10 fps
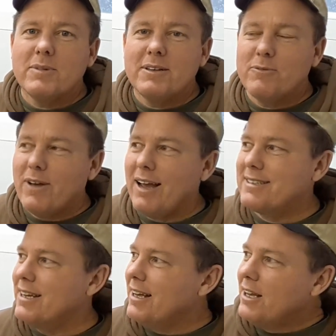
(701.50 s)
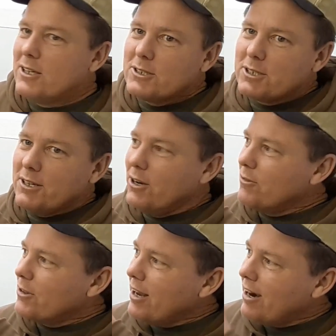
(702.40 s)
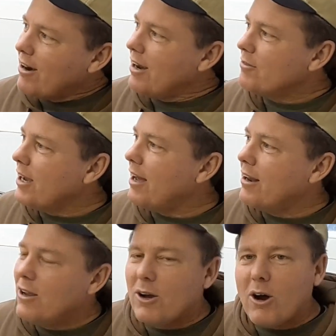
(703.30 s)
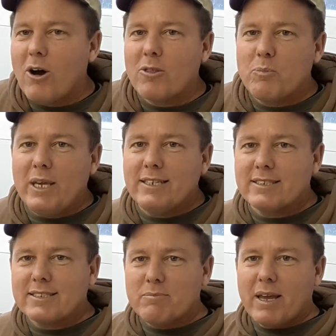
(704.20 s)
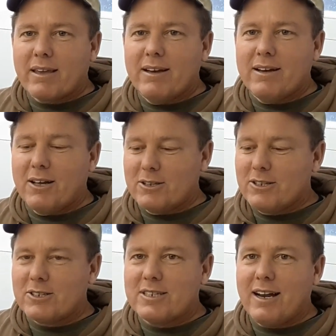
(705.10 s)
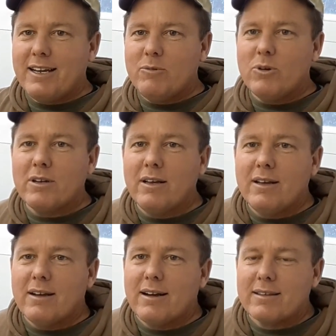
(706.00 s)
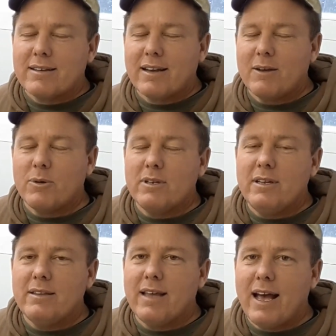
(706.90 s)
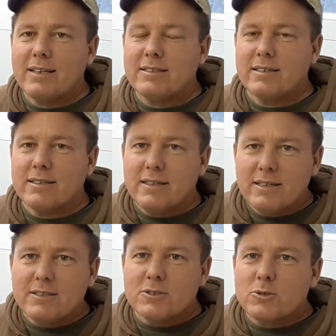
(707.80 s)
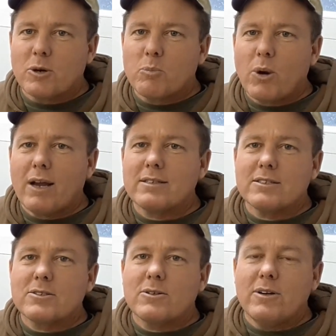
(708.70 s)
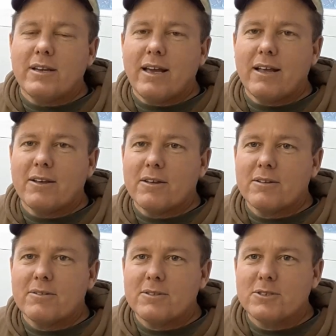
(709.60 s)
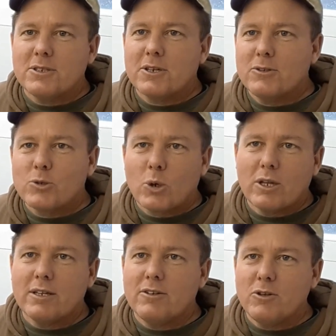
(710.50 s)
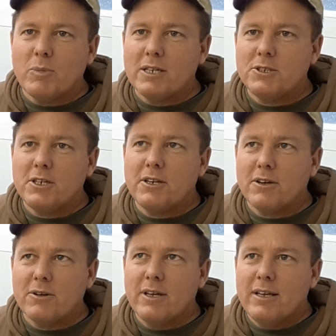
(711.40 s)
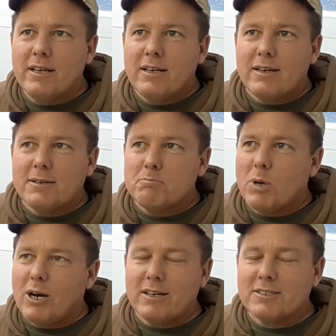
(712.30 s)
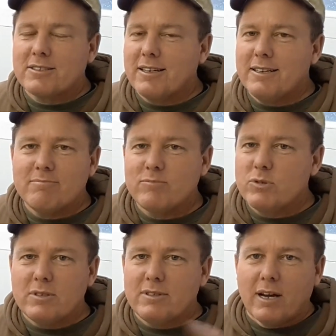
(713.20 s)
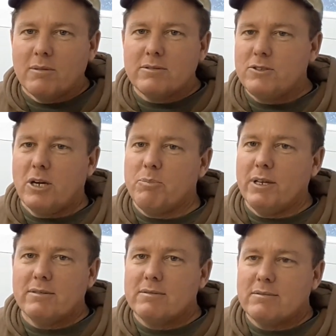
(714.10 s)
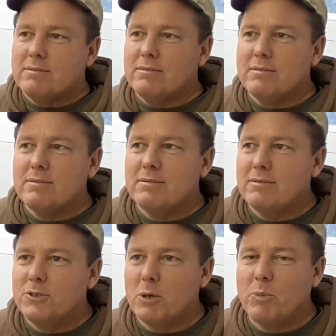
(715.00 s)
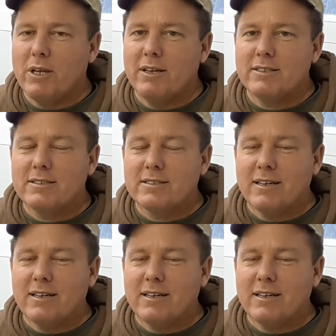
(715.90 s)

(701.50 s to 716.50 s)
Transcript: In fact, sitting over there, I've got all the pieces to make a little tiny one. I thought I would need that to sort of practice learning how to control it and do my G-code. Honestly, jump in.